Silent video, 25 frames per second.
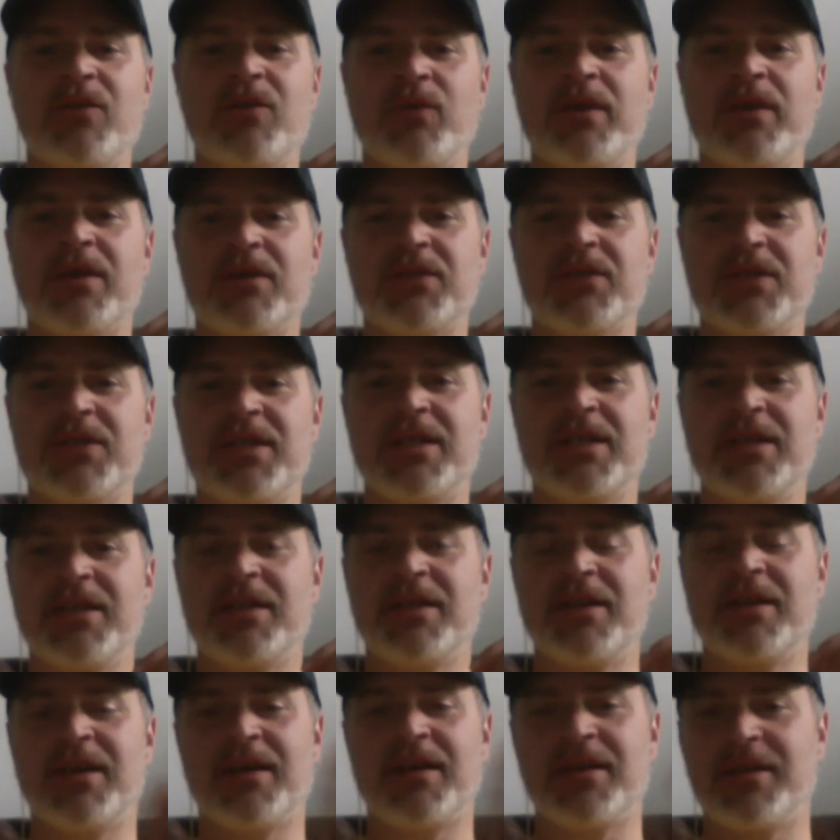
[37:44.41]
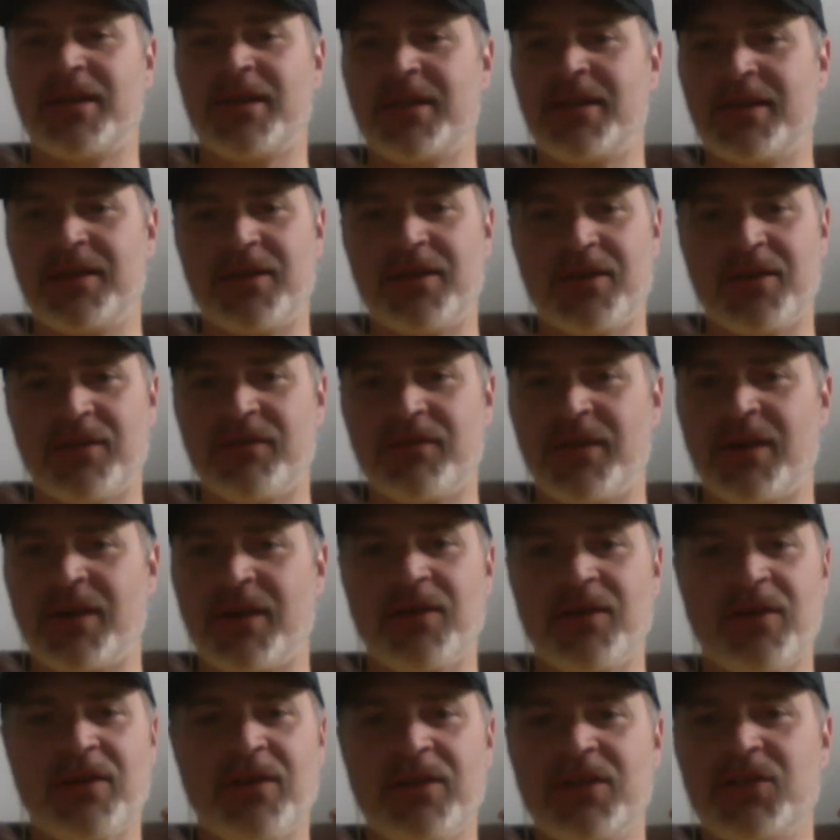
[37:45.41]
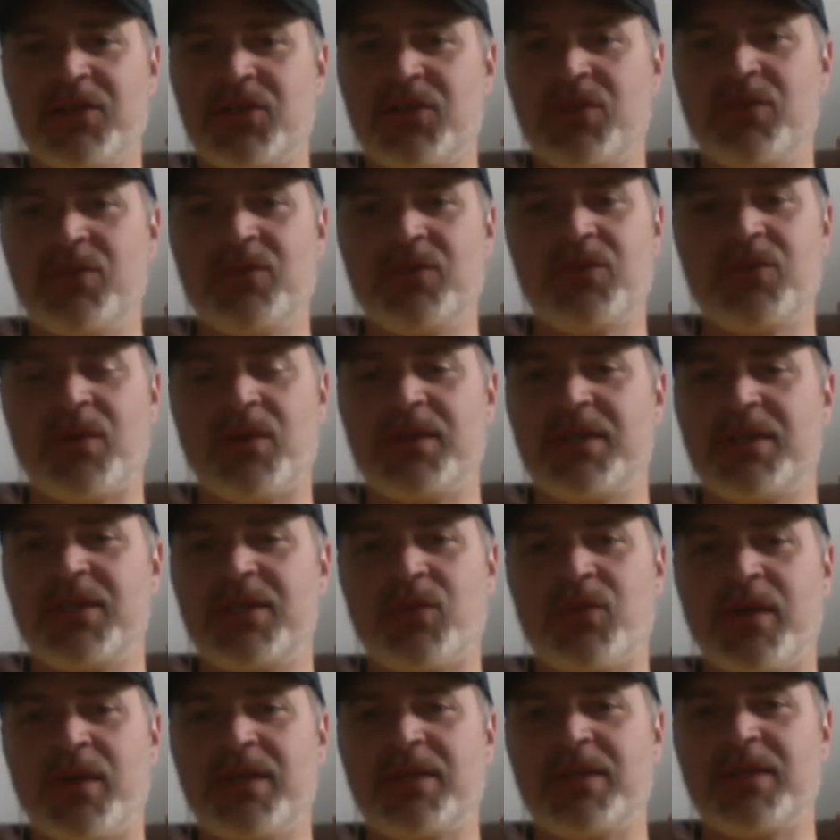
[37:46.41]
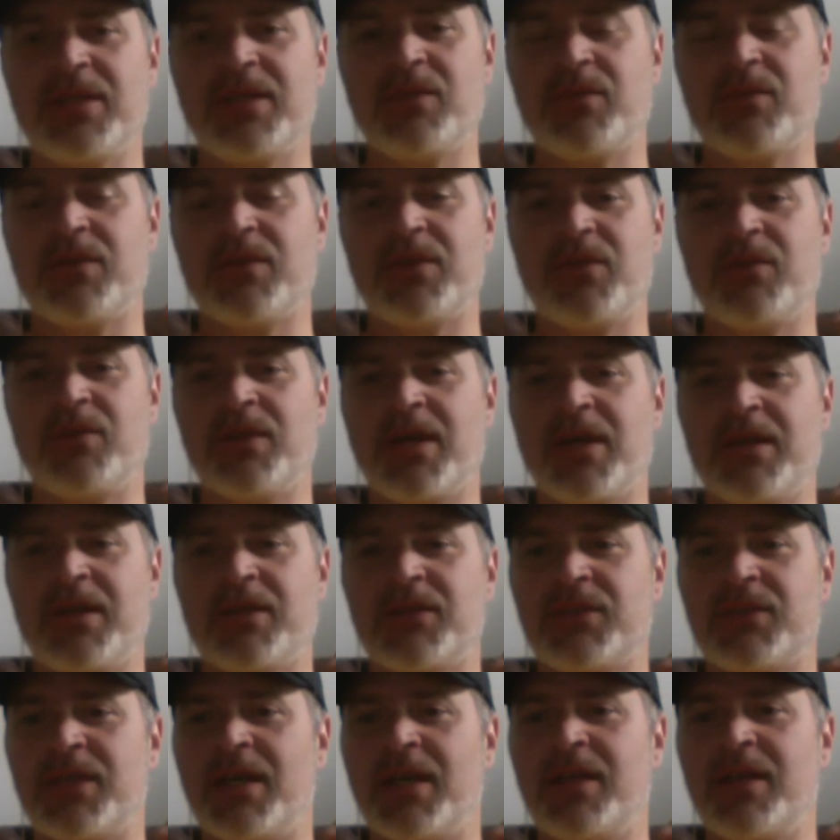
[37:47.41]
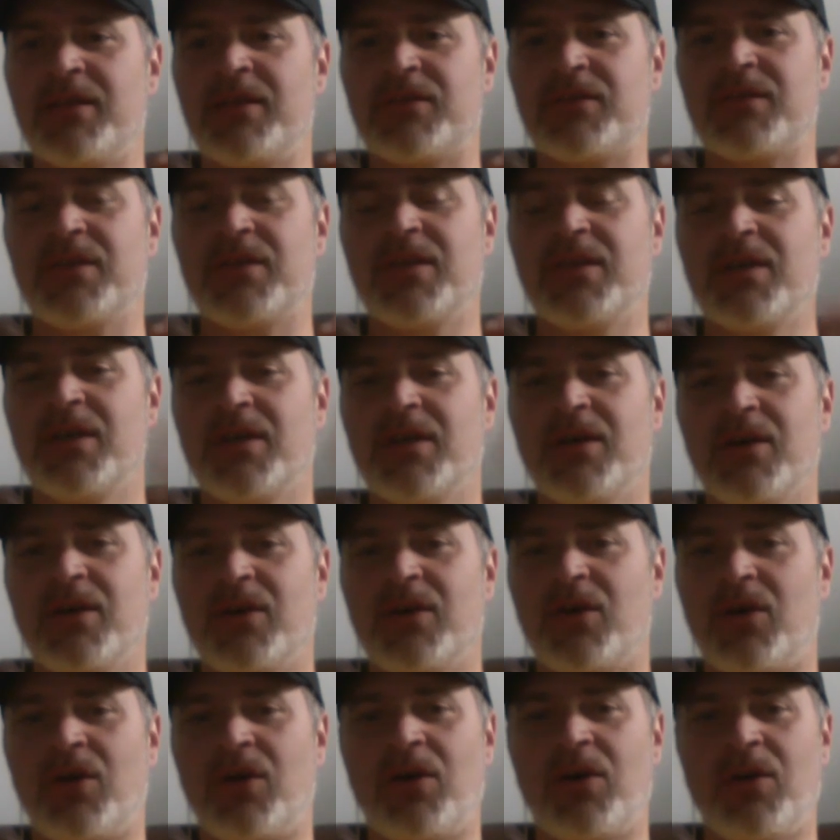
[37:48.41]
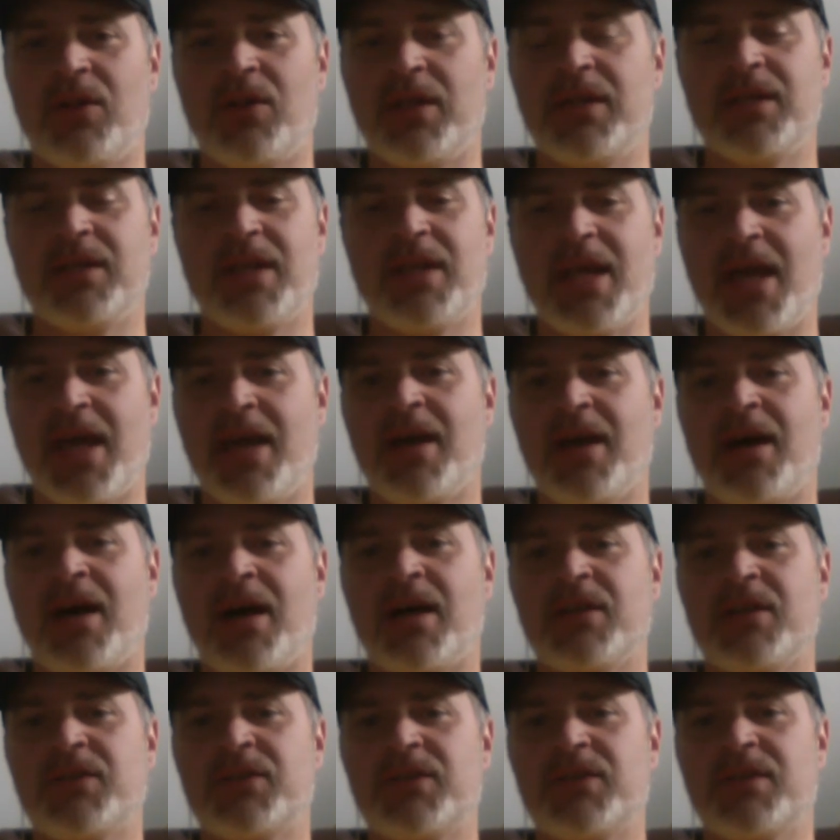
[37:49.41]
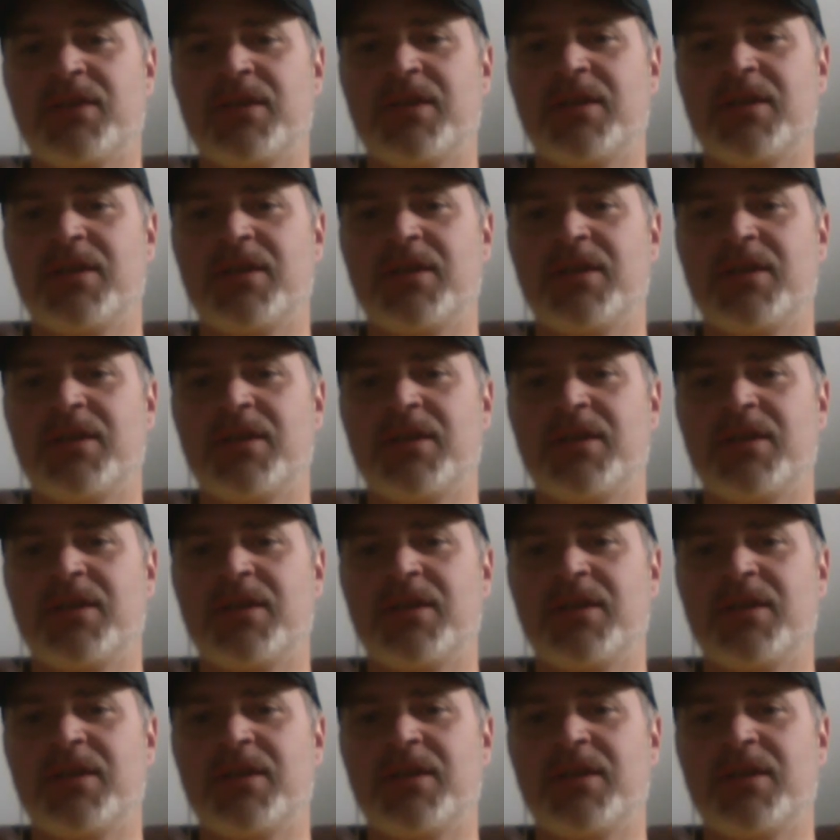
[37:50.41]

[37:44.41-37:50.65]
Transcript: We're seeing uh, in er, very early June 2020 with the United States all in chaos.